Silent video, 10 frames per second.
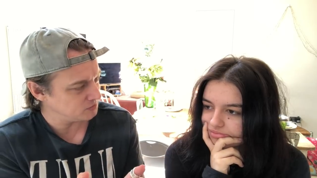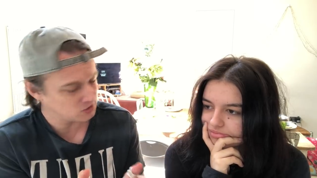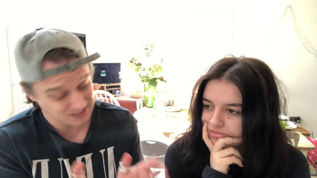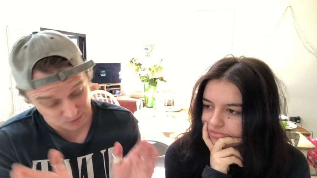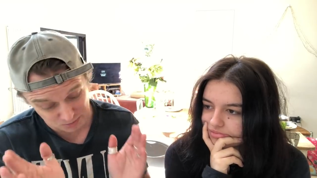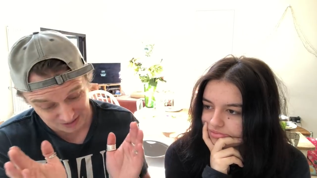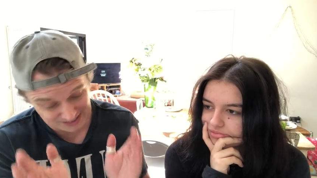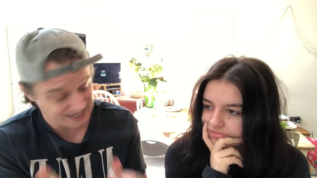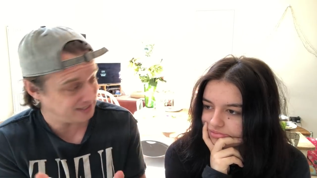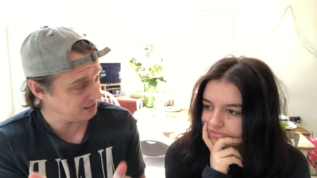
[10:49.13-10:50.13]
Speaker 1: It just happens to be the
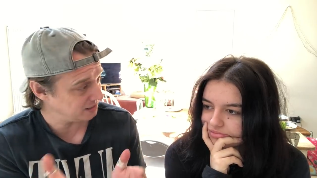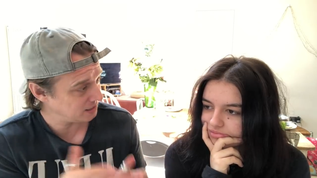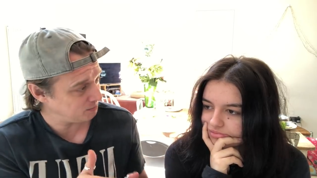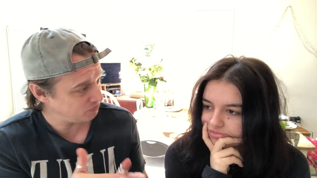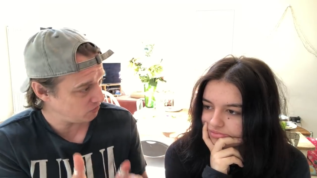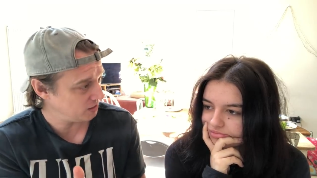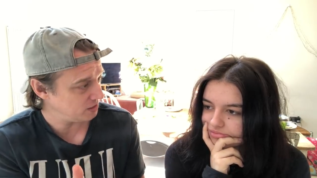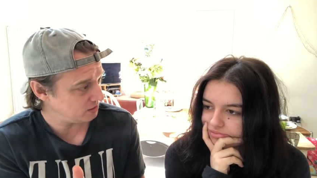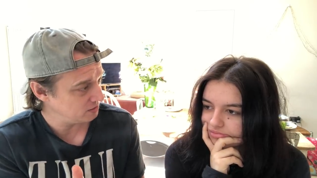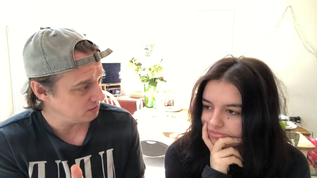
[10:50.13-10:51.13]
dead are going to come and
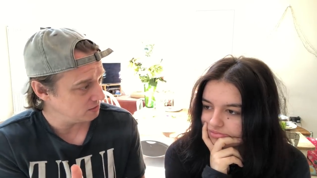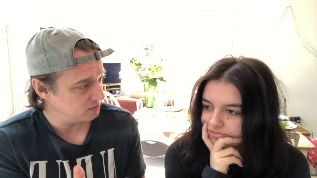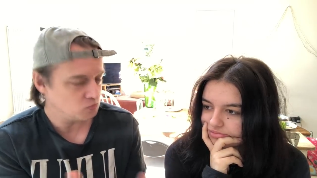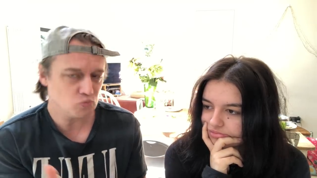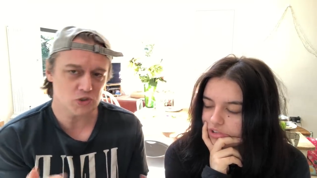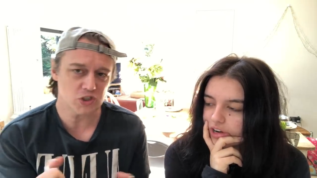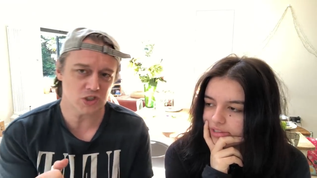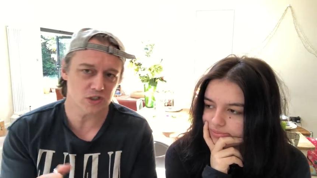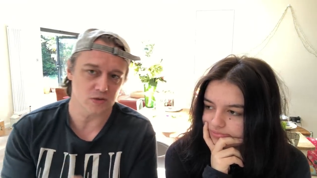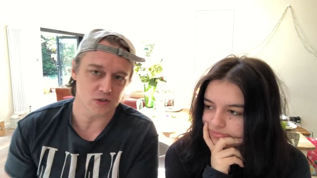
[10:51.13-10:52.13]
fight you. What right.
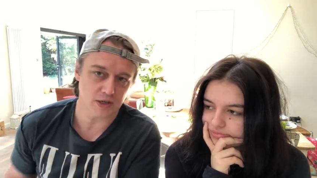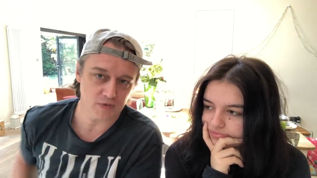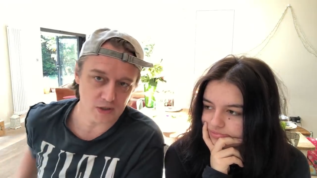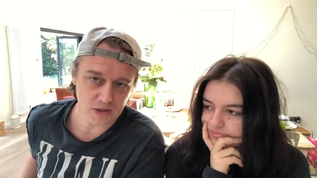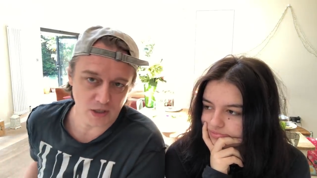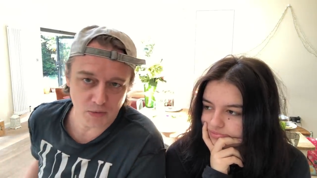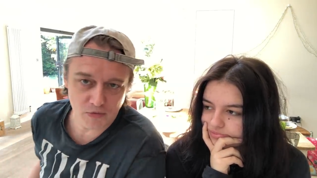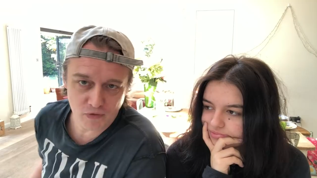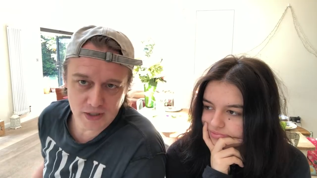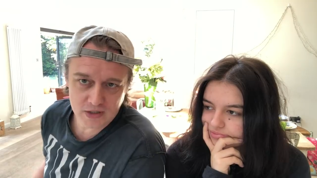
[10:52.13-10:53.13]
do you do? Do you have a good time with
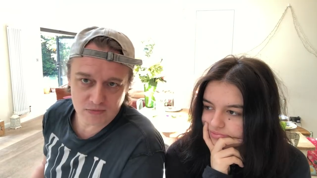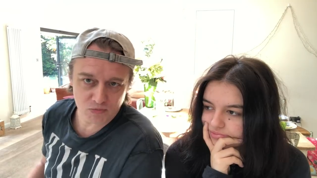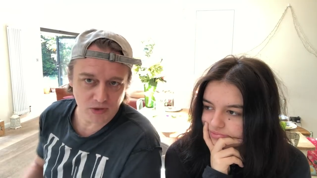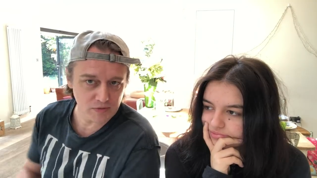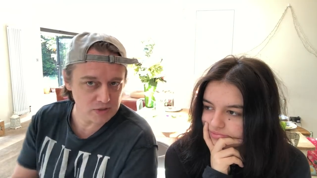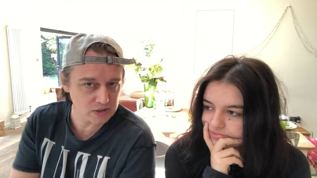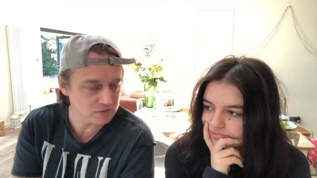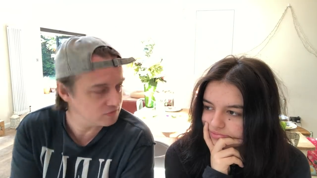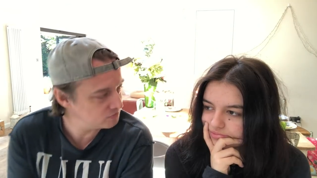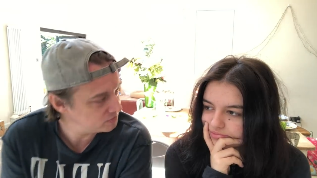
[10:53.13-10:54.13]
your friends and run the risk
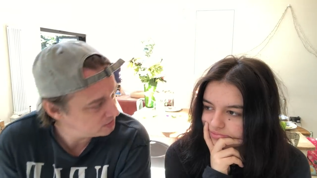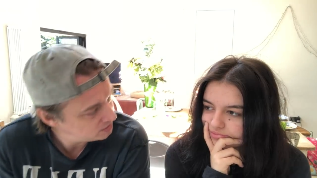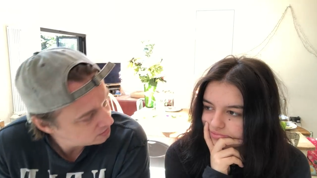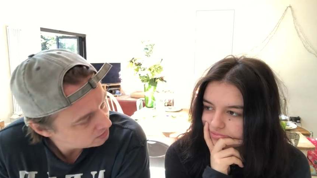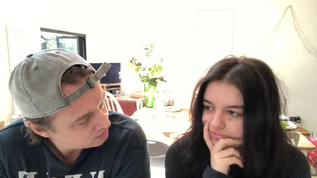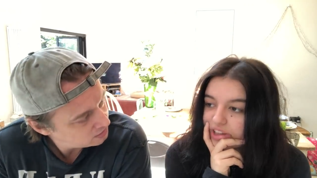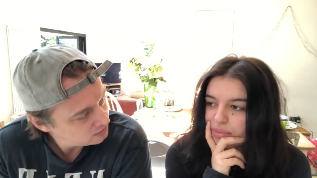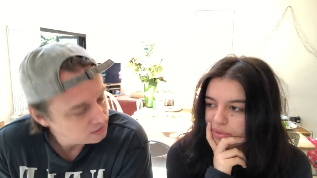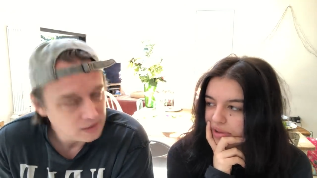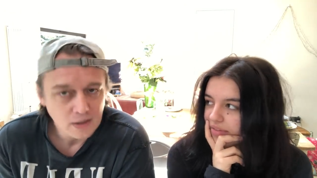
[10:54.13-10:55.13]
of?
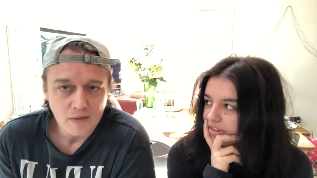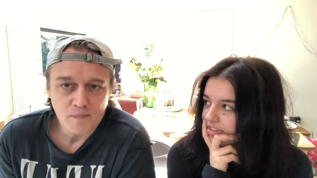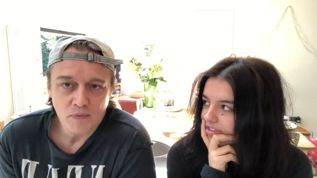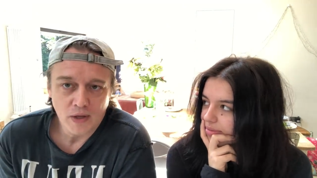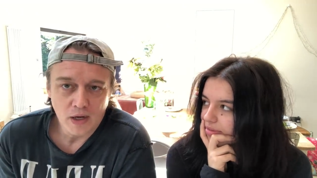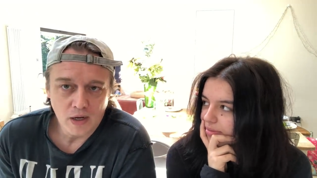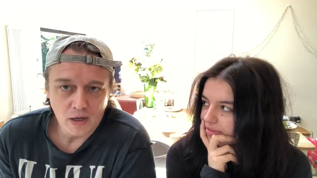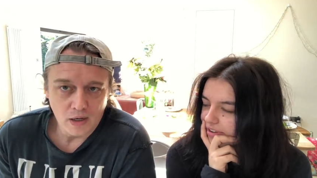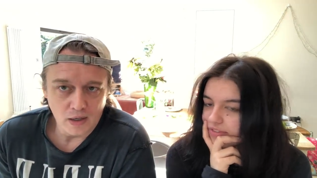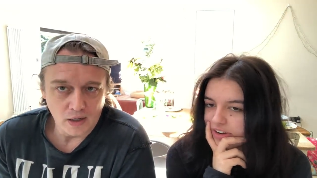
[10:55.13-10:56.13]
Speaker 2: Yeah, probably have a good time with my
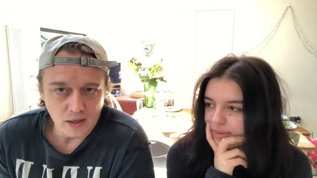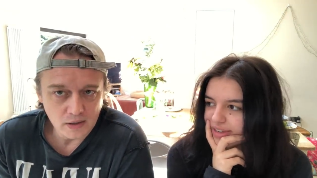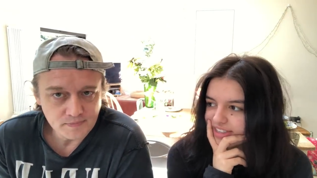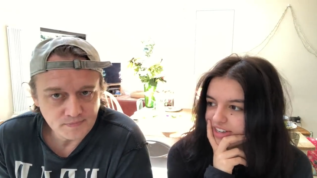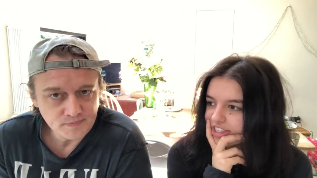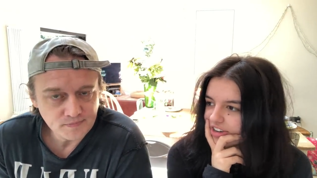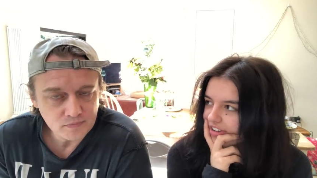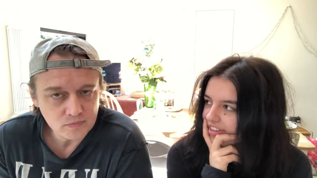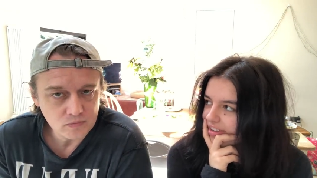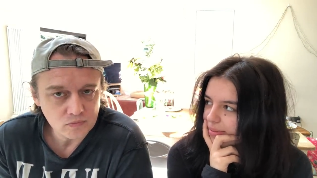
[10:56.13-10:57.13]
friends. If I know I was going to
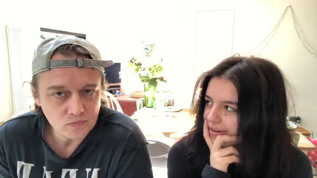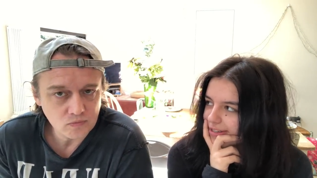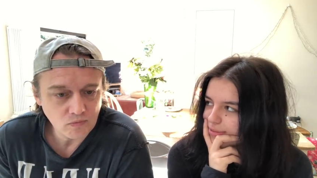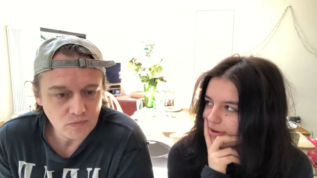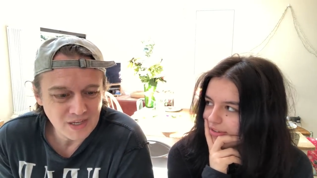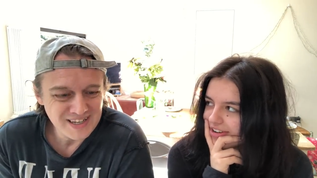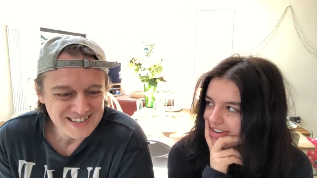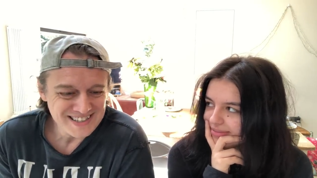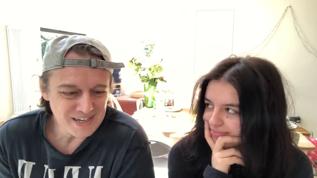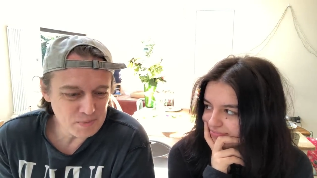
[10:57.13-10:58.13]
die, then you might as well,
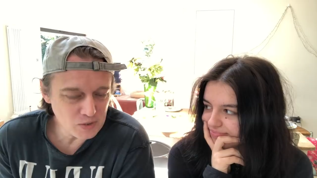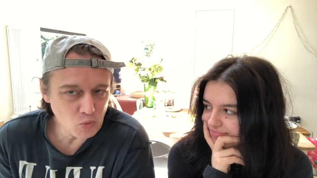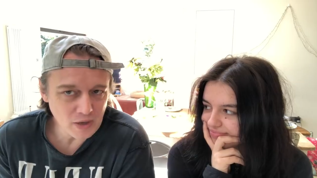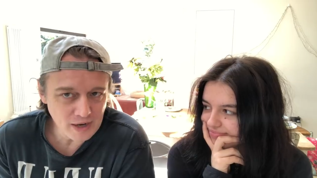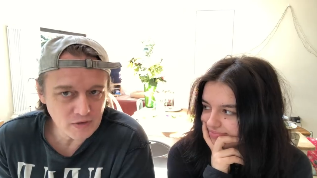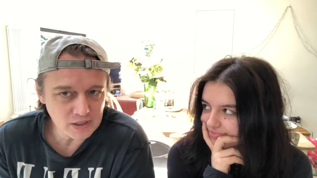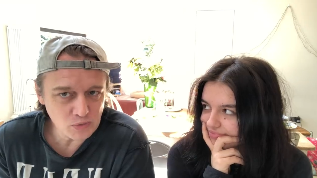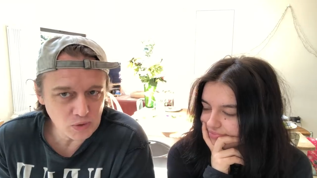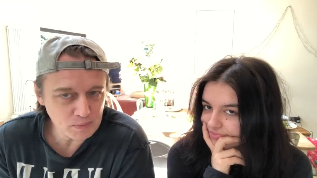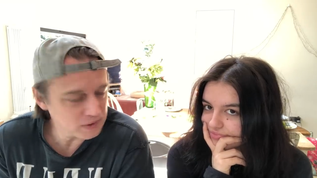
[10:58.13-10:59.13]
right?
Speaker 1: Yeah, but you want to have a
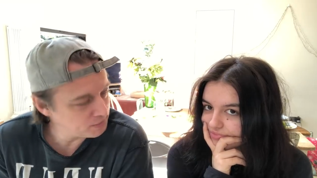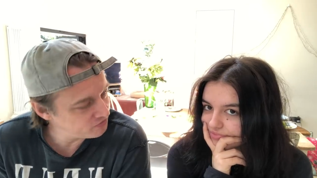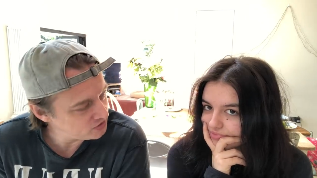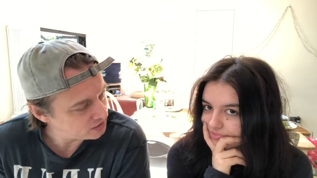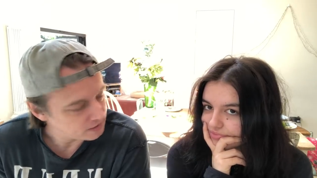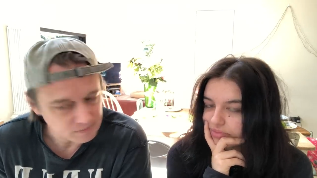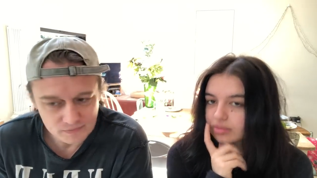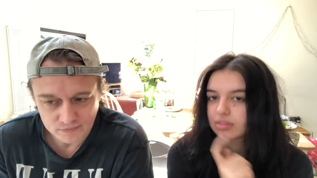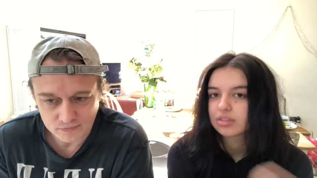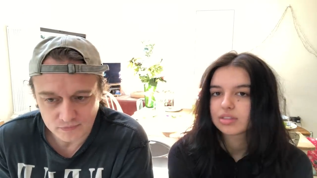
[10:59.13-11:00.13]
you want to put up a fight.
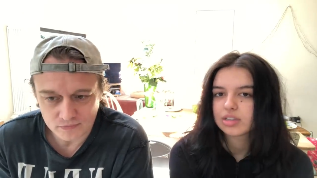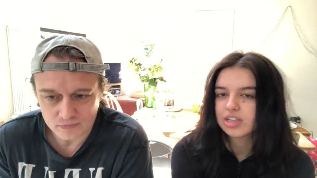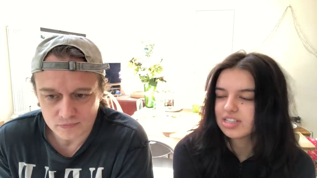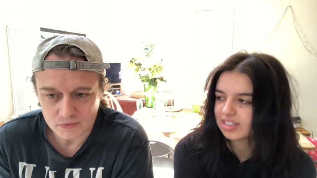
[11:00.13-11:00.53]
You
Speaker 2: can